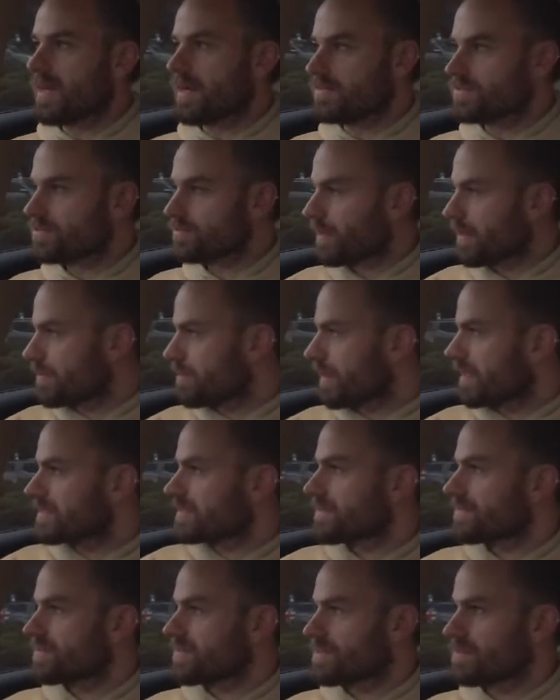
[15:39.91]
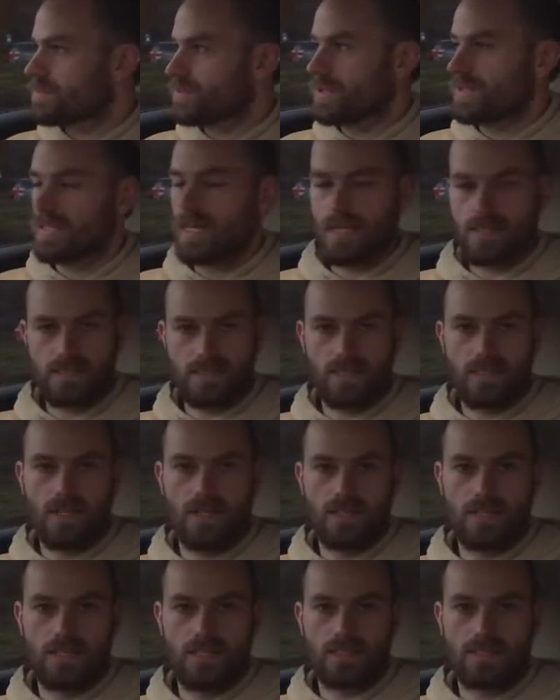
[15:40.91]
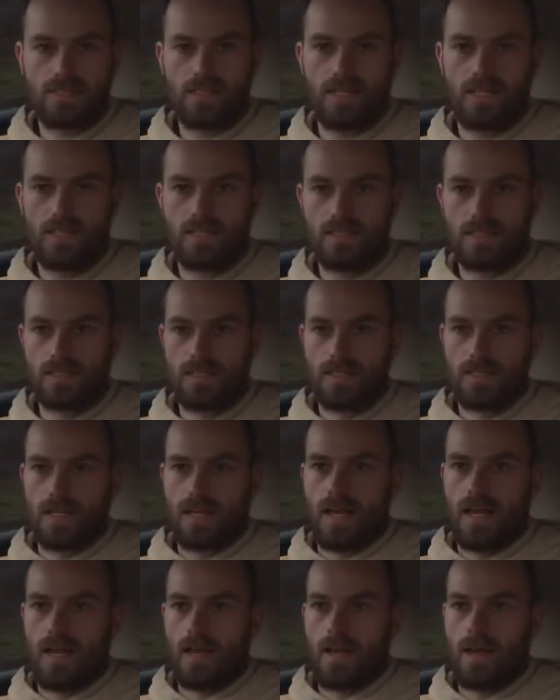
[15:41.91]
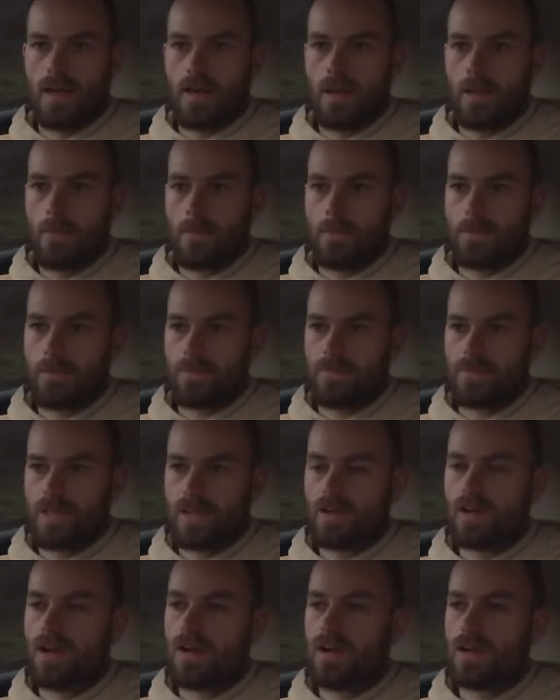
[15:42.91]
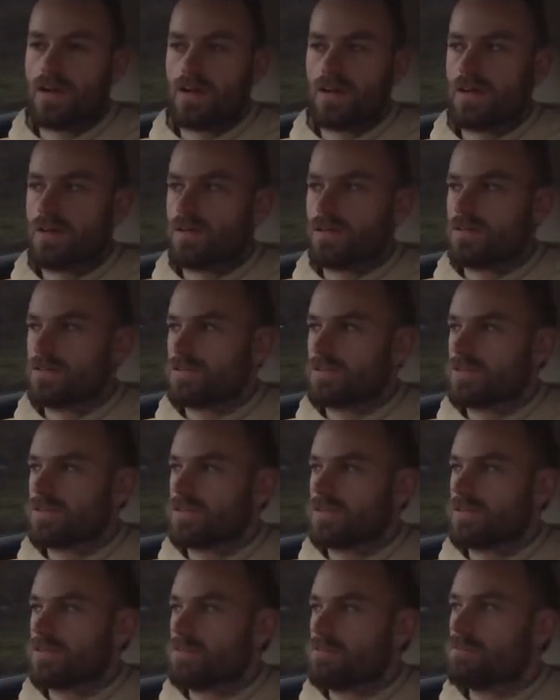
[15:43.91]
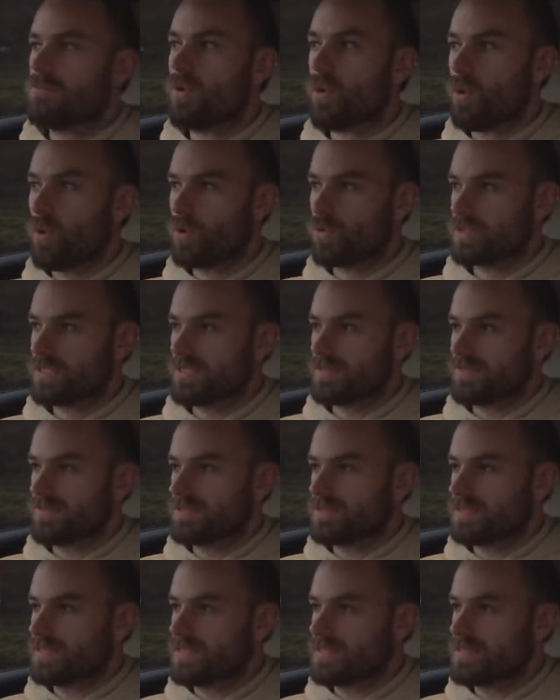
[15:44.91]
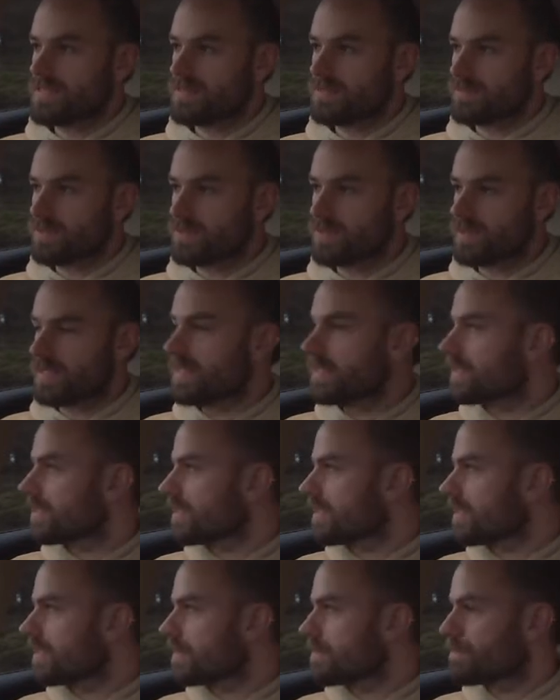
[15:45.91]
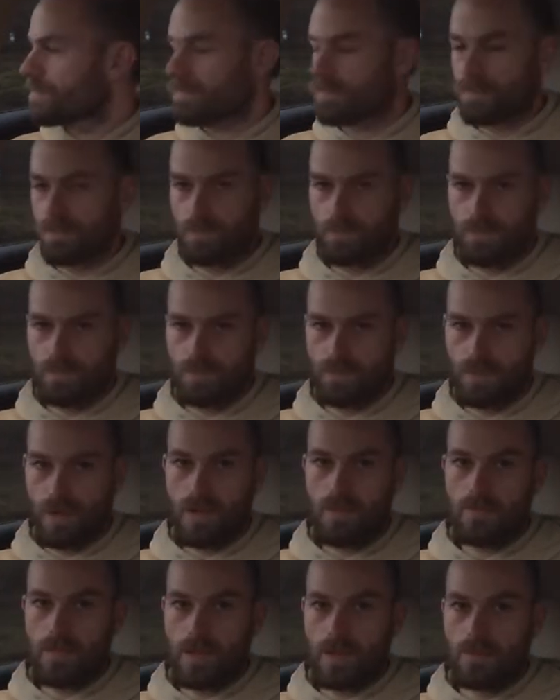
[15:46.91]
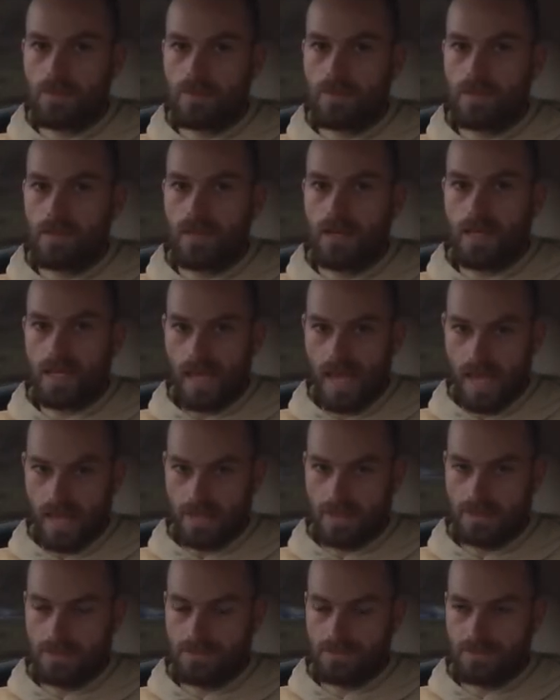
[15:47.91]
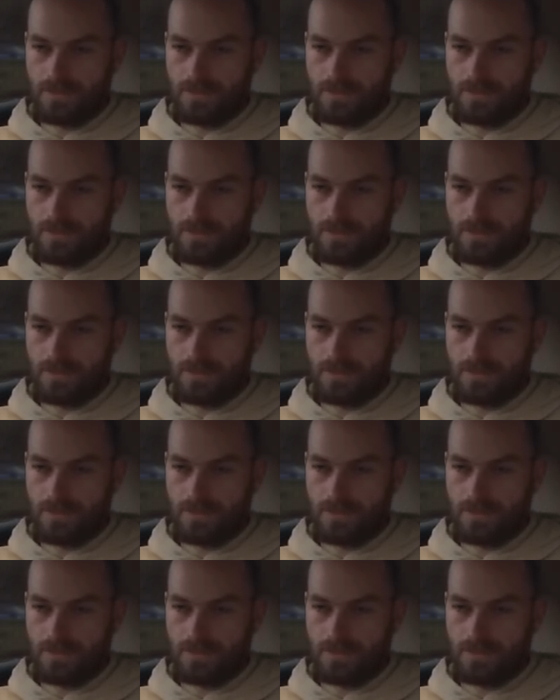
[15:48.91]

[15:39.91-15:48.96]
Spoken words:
spoke about the differences between the SEI and the SEL. There are more differences between the premium again.